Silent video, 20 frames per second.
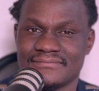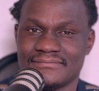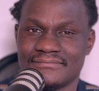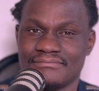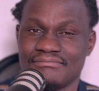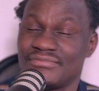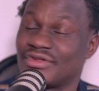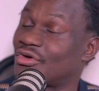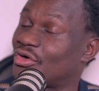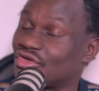
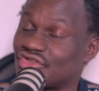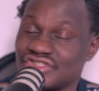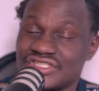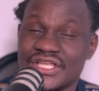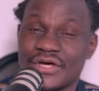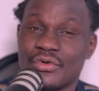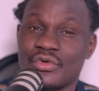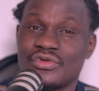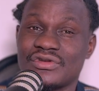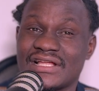Because the
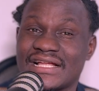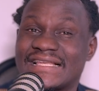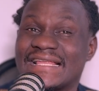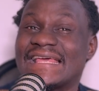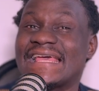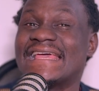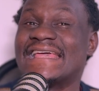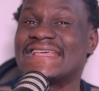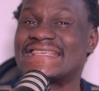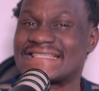rule that
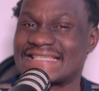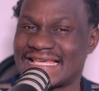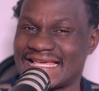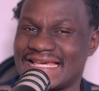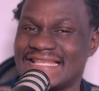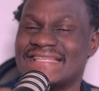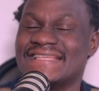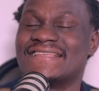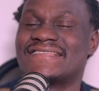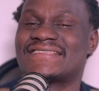each
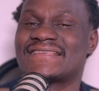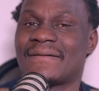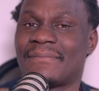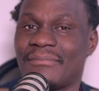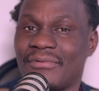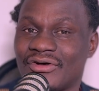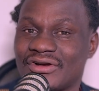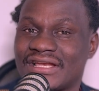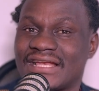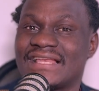kid is
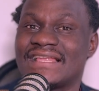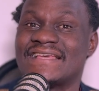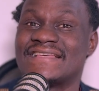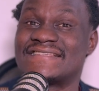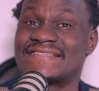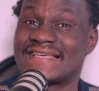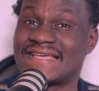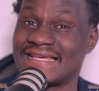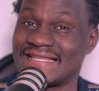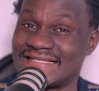supported, each
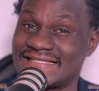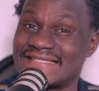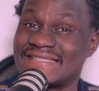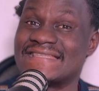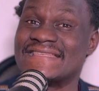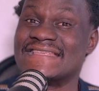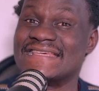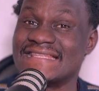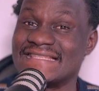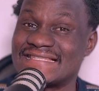kid's
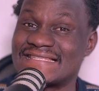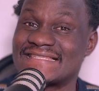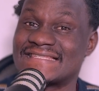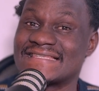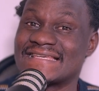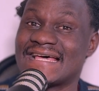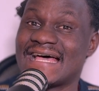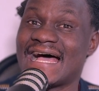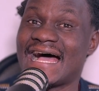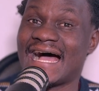needs
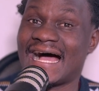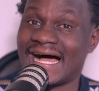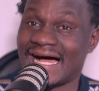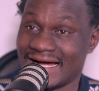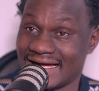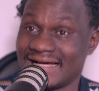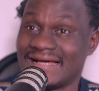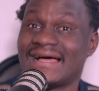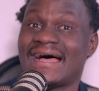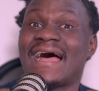are
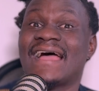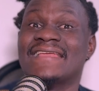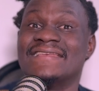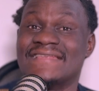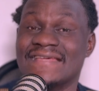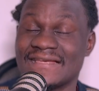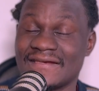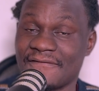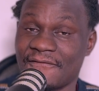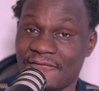
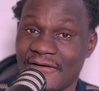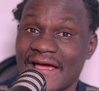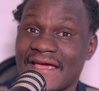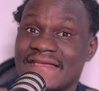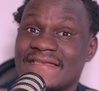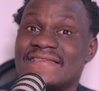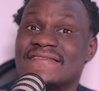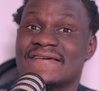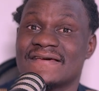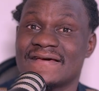
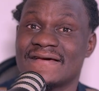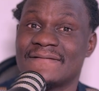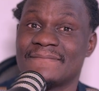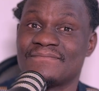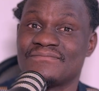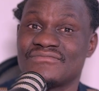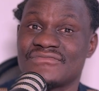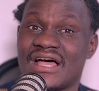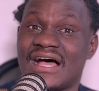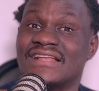identified
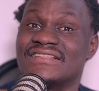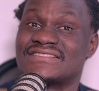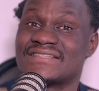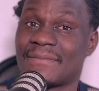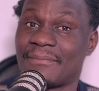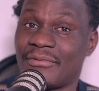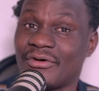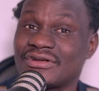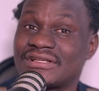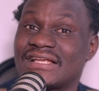and
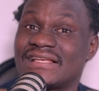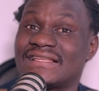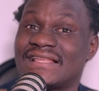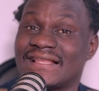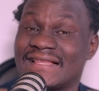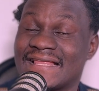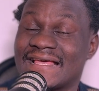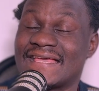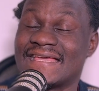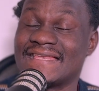supported, that
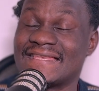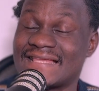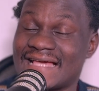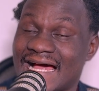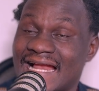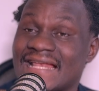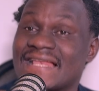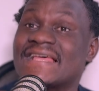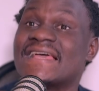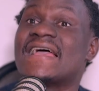the kid can
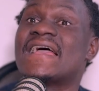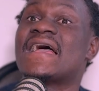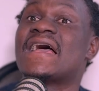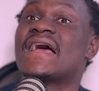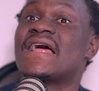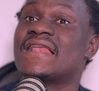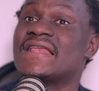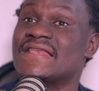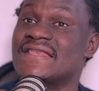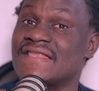
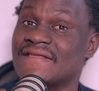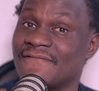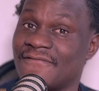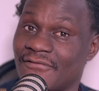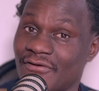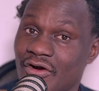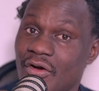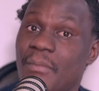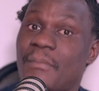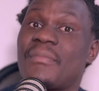
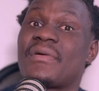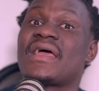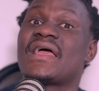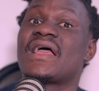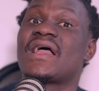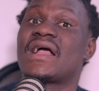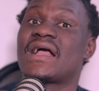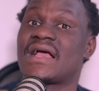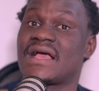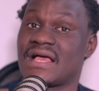develop
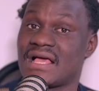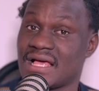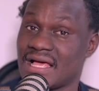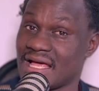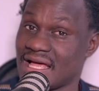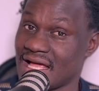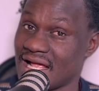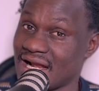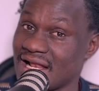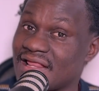
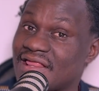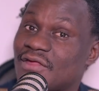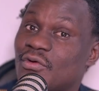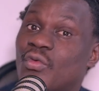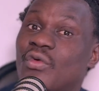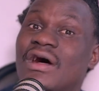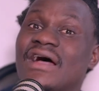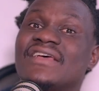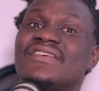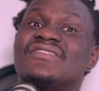
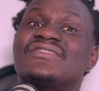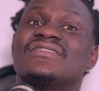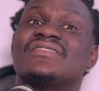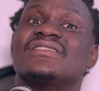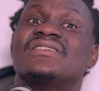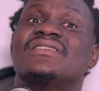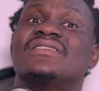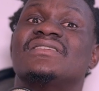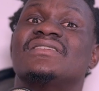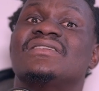health-wise,
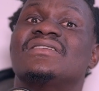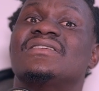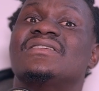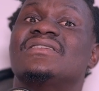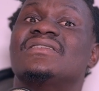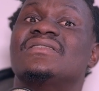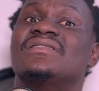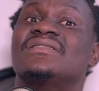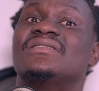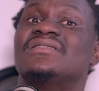
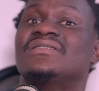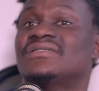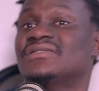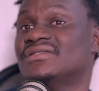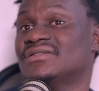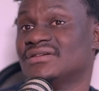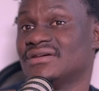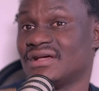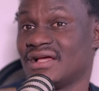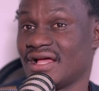
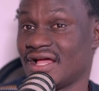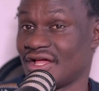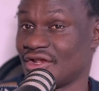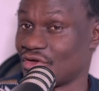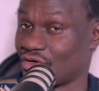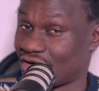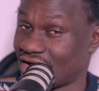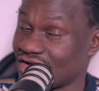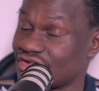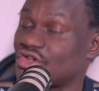
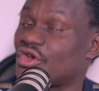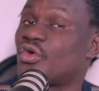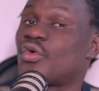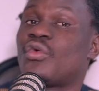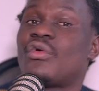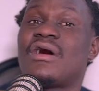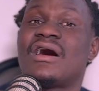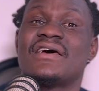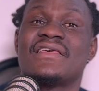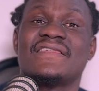
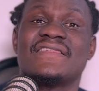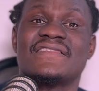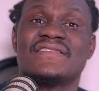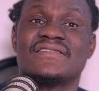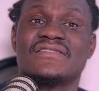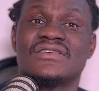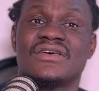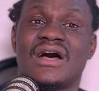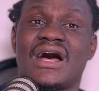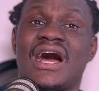education-wise,
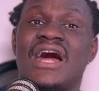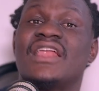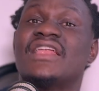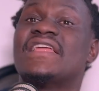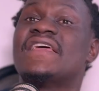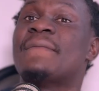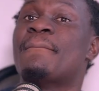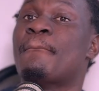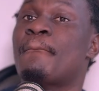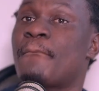and
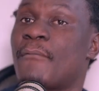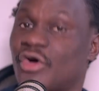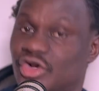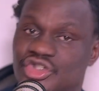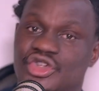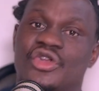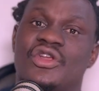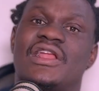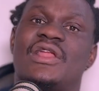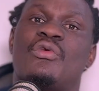
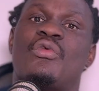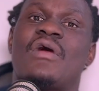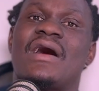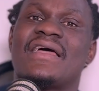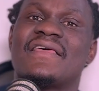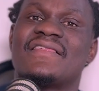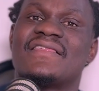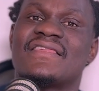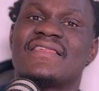emotional-wise.